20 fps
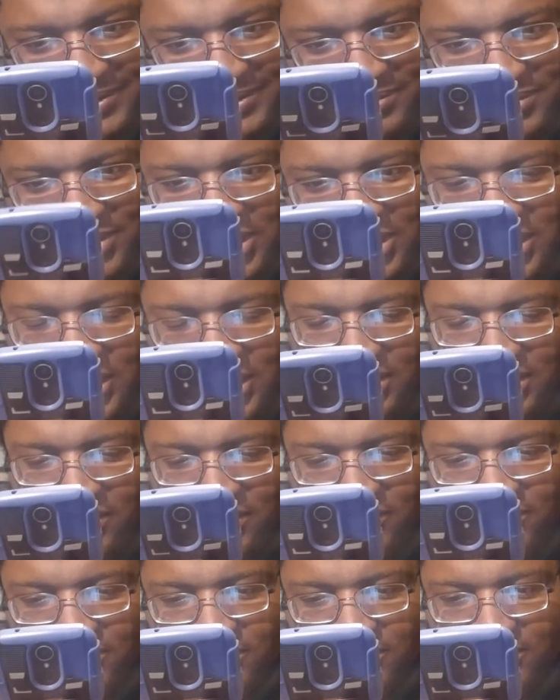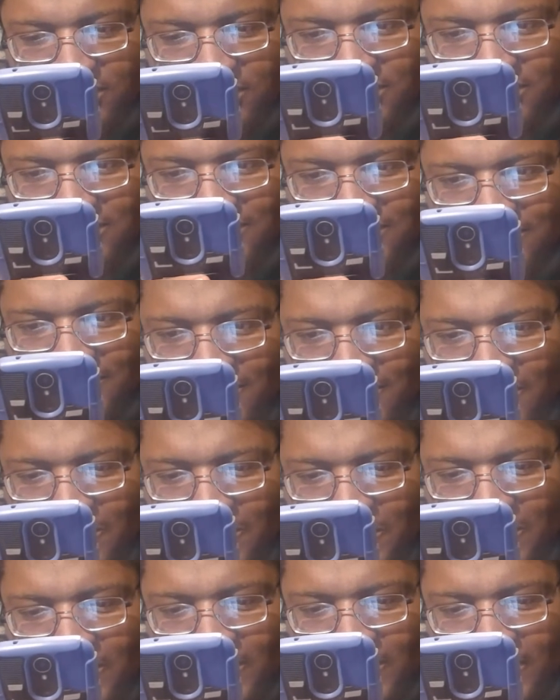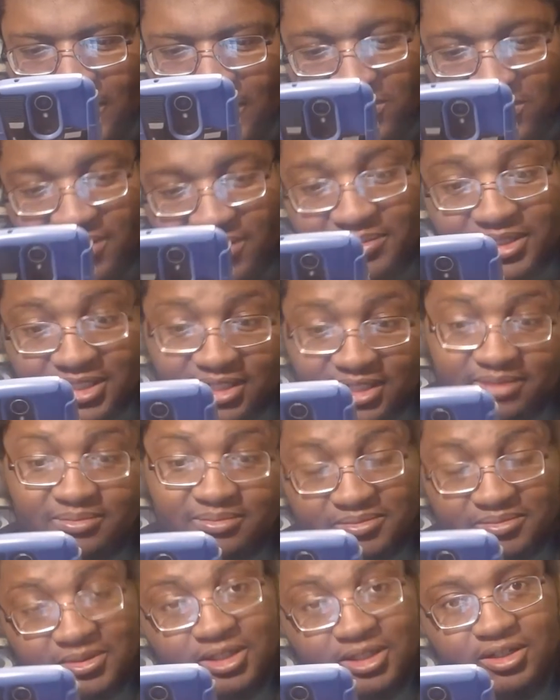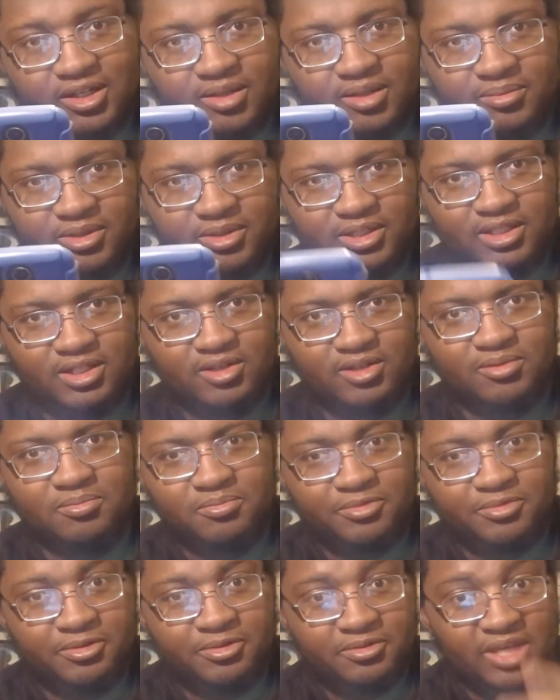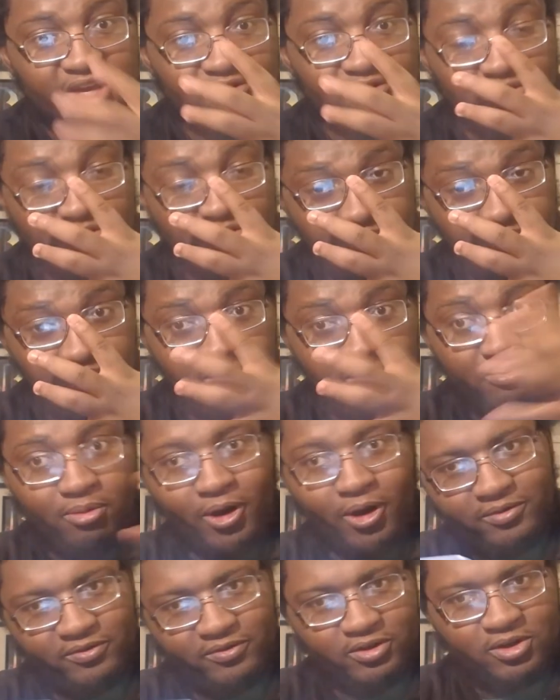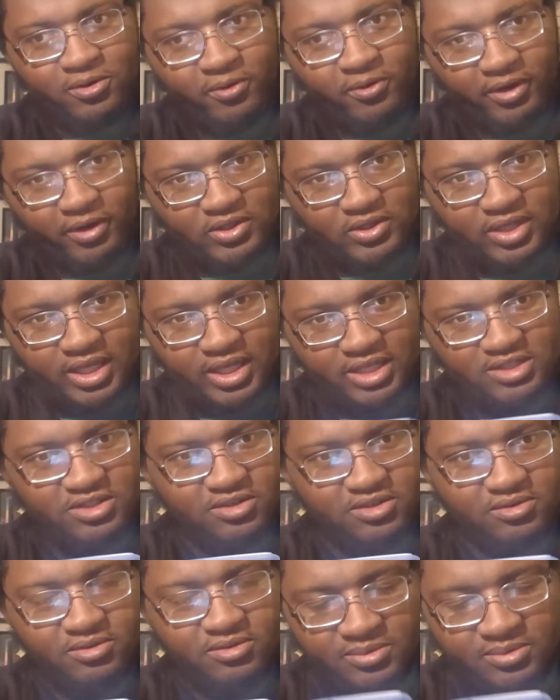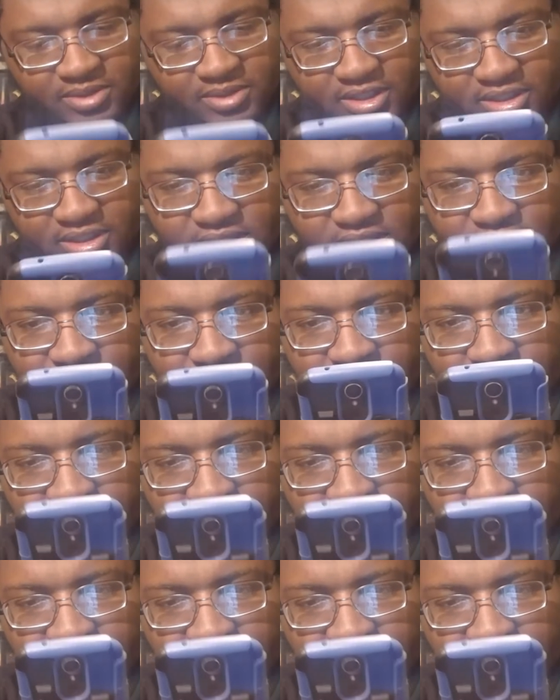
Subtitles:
That's not their fault though. Well, I mean, some are, but you know, you're boiling for quirk. You can't choose what it is.